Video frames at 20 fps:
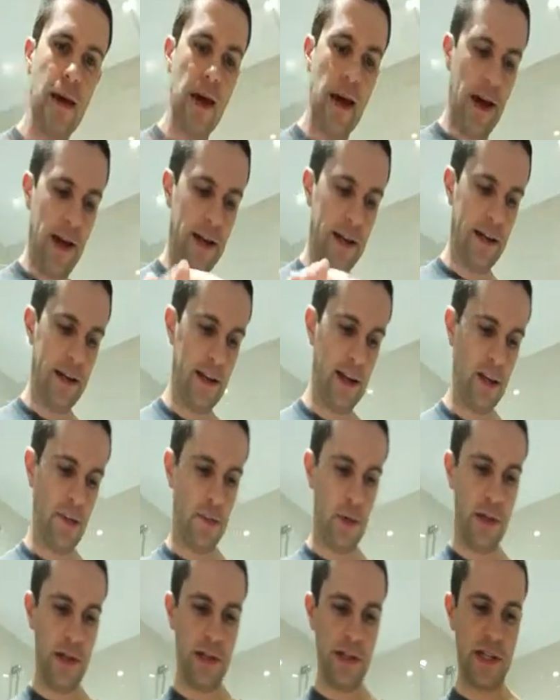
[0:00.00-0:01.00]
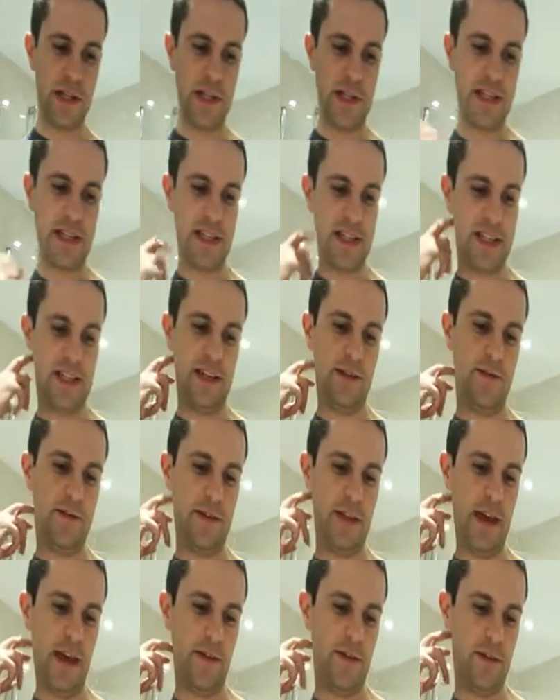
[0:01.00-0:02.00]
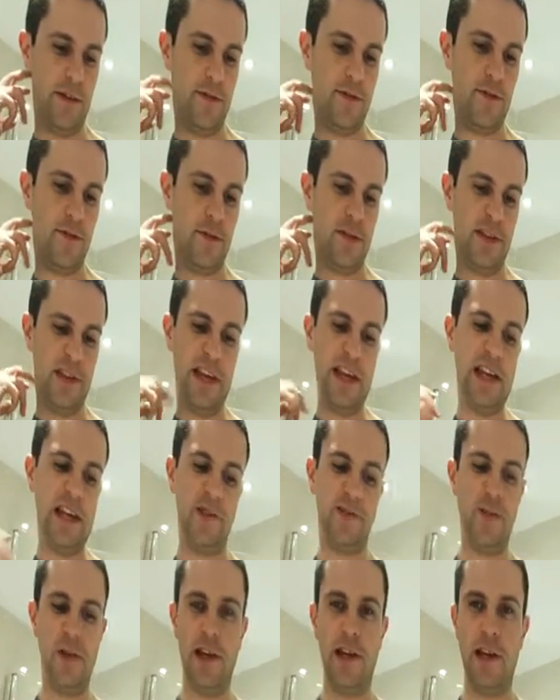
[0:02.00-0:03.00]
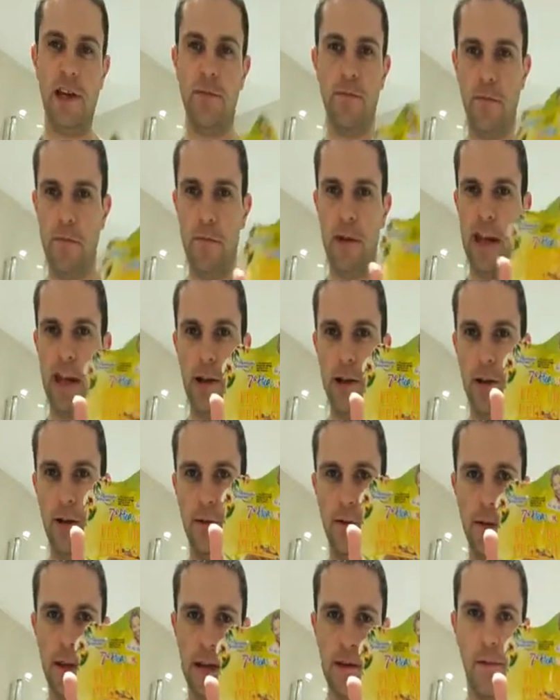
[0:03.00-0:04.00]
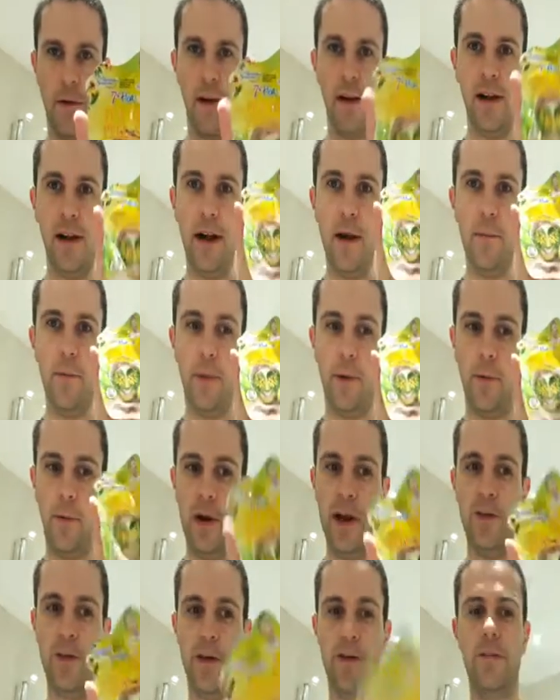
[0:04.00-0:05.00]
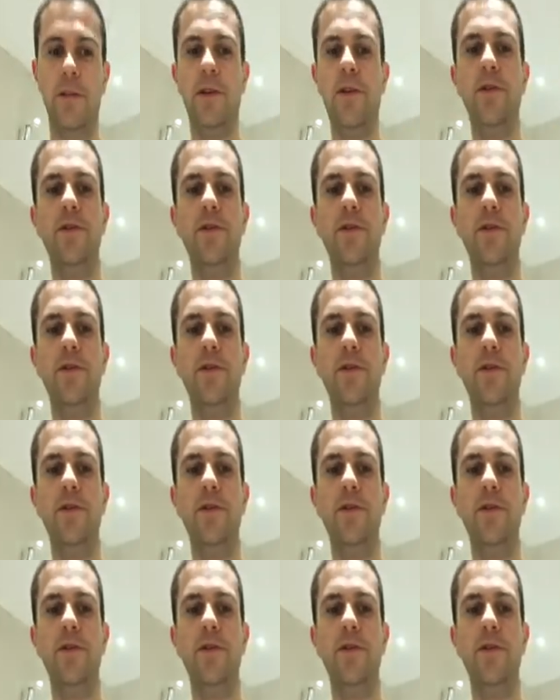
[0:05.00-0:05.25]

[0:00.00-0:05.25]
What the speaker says: and then the other one's this Seventh Heaven tea tree peel off thing. But we're not going to be